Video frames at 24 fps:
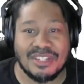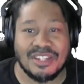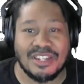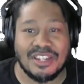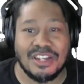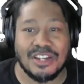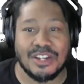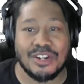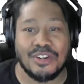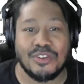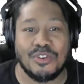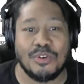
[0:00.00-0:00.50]
a
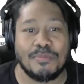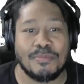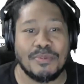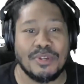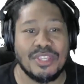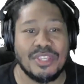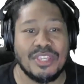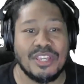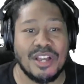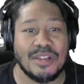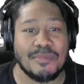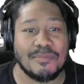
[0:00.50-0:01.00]
group of
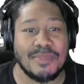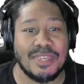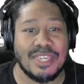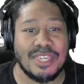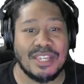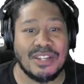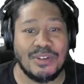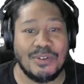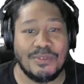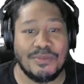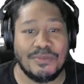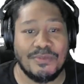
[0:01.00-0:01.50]
young men
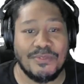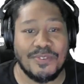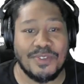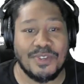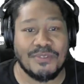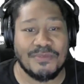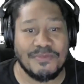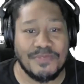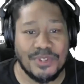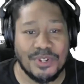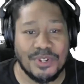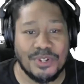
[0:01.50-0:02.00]
who feel
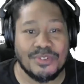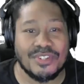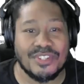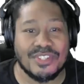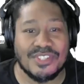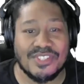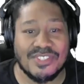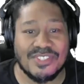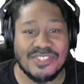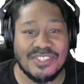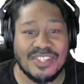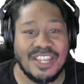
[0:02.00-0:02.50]

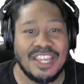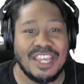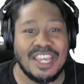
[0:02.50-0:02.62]
furious